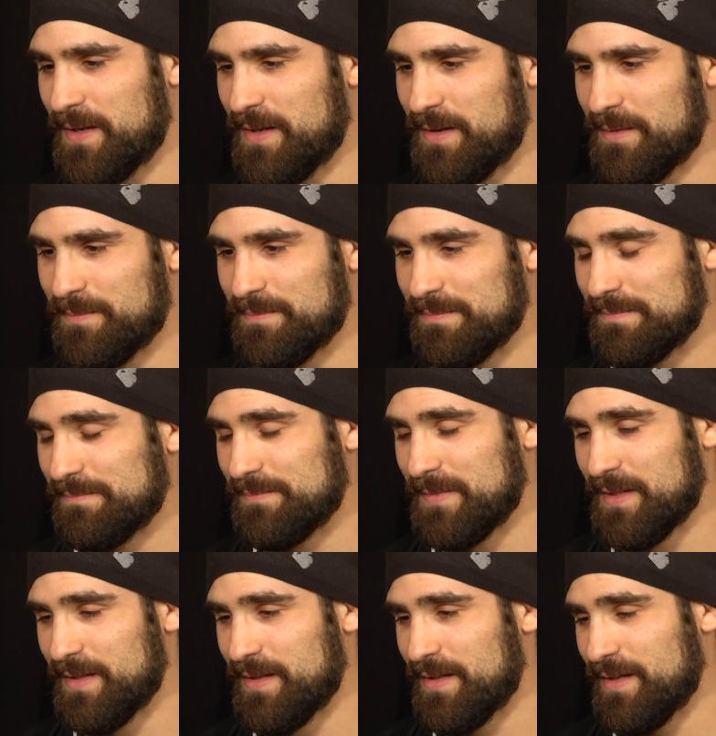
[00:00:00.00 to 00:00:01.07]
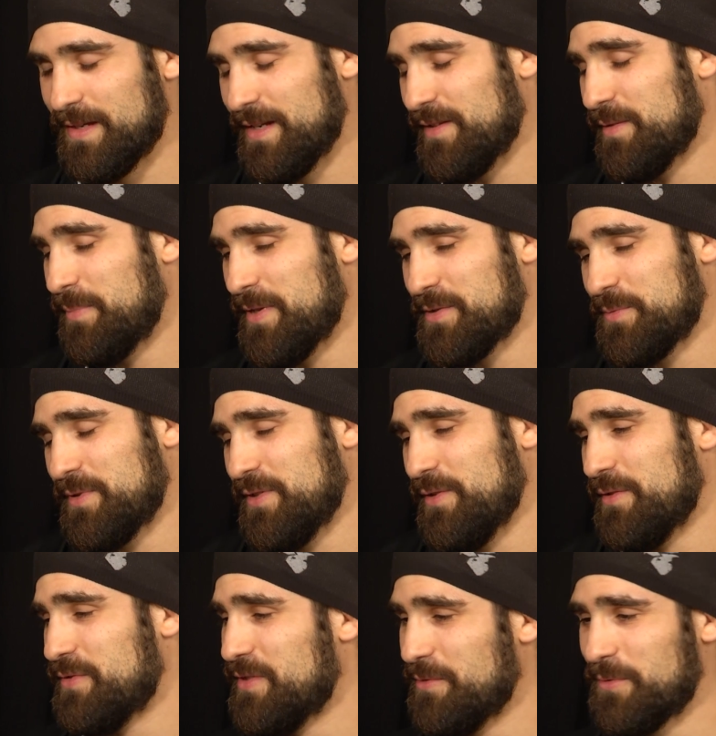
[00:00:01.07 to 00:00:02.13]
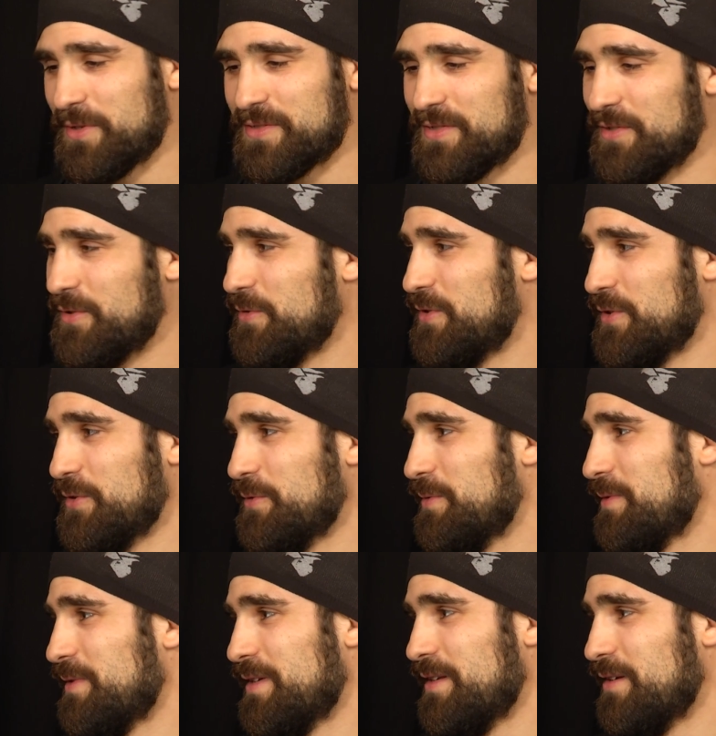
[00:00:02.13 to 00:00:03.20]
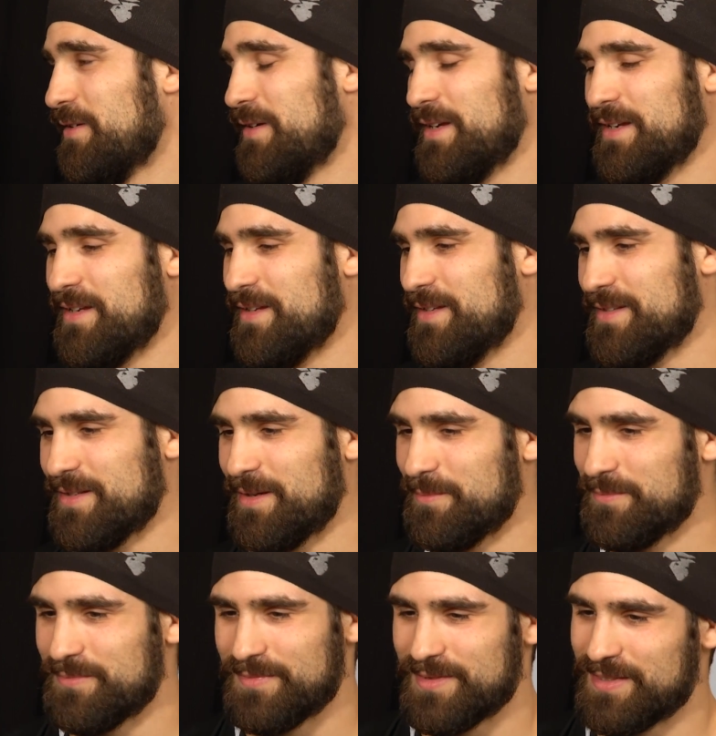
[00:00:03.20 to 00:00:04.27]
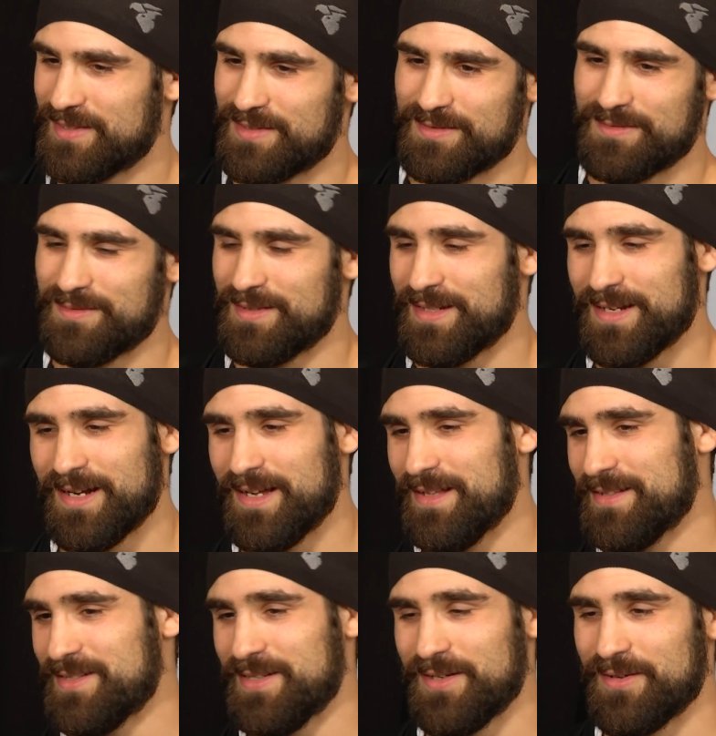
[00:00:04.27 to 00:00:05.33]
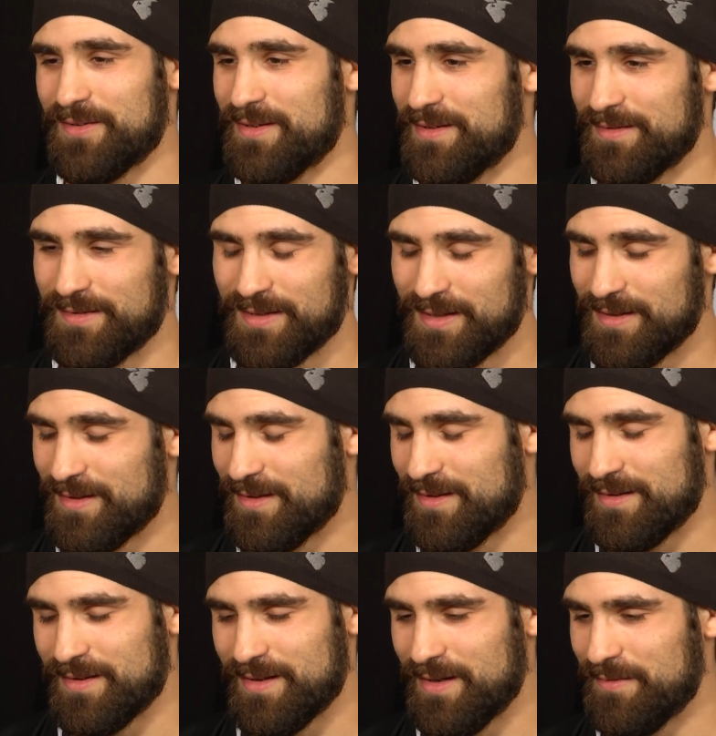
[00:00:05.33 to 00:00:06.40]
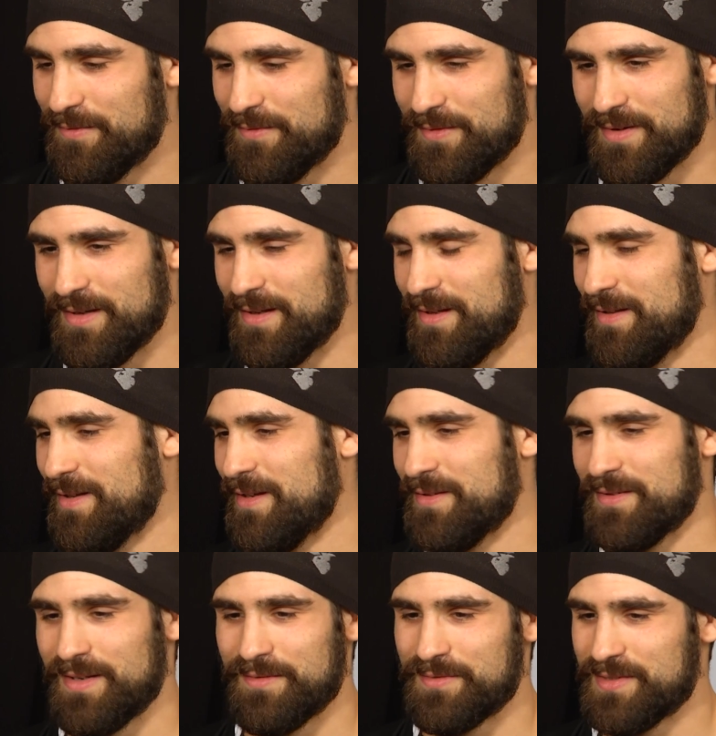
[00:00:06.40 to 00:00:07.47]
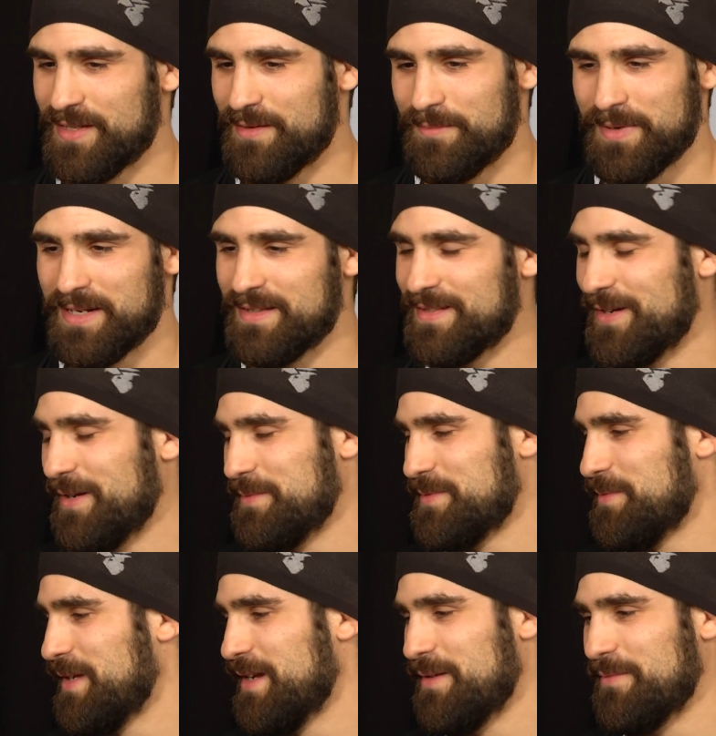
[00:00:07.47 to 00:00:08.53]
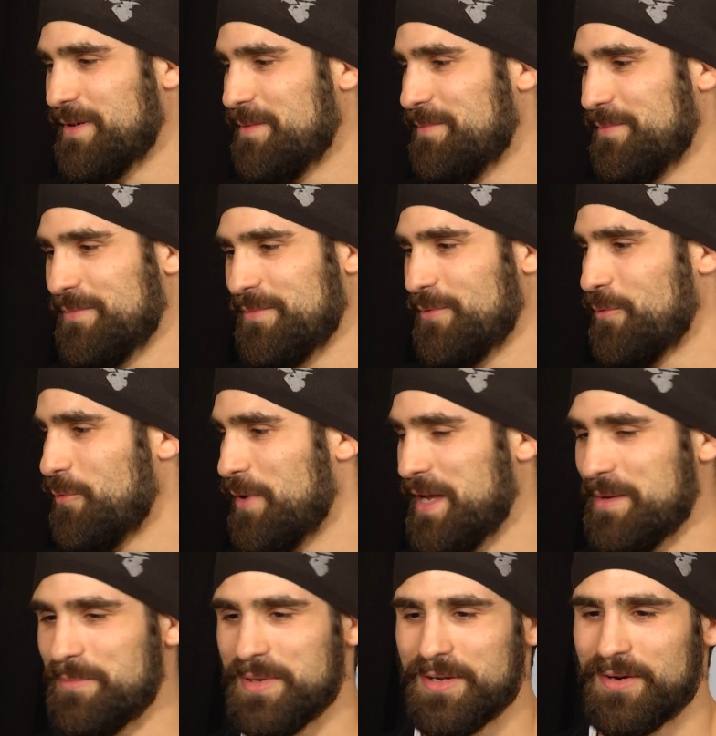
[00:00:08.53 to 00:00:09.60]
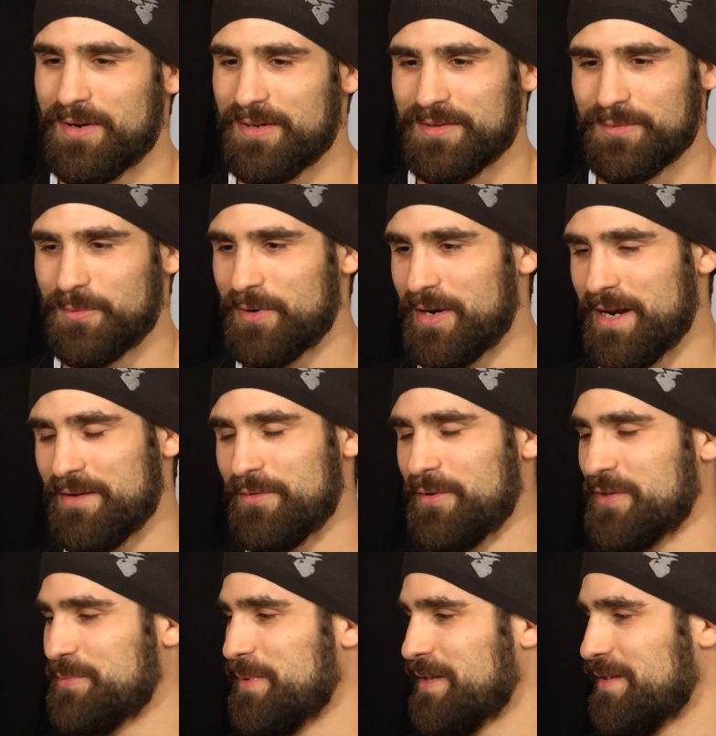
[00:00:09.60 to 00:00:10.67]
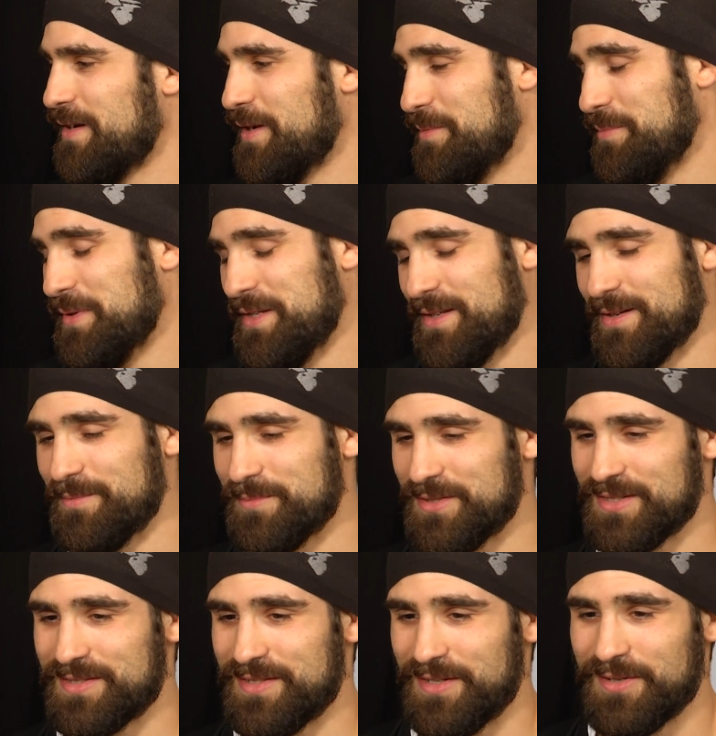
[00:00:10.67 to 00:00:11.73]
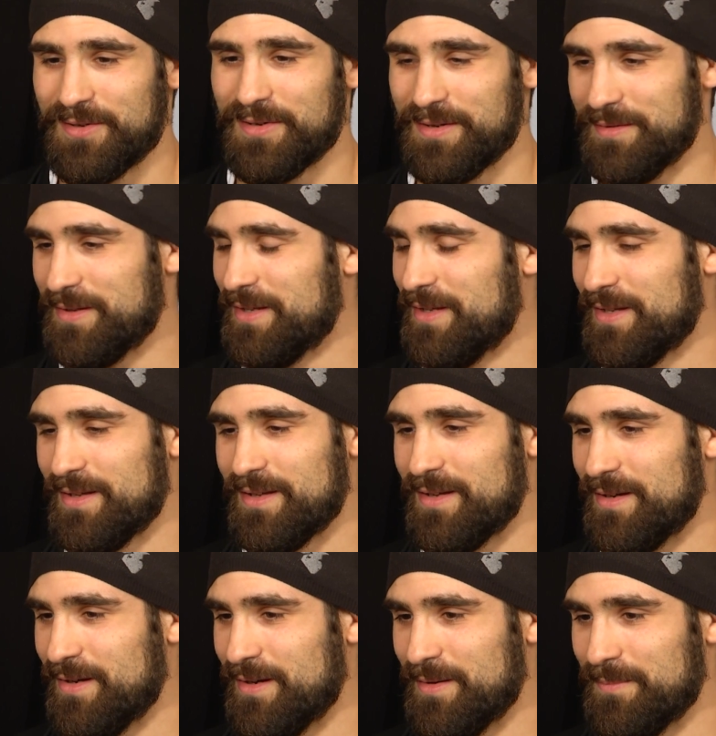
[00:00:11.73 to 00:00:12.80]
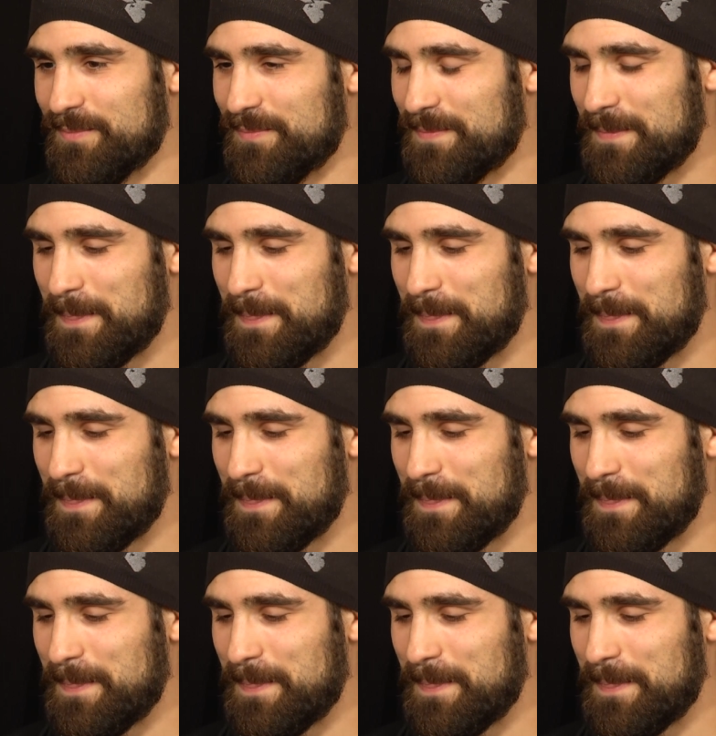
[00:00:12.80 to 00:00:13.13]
um, and it depends what the UFC wants to do too. You know, I, it, I'm just a guy that's here, and I've I, have i have said it many times, man. I'm I'm way beyond where I ever expected I'd be, and I'm just here, and um,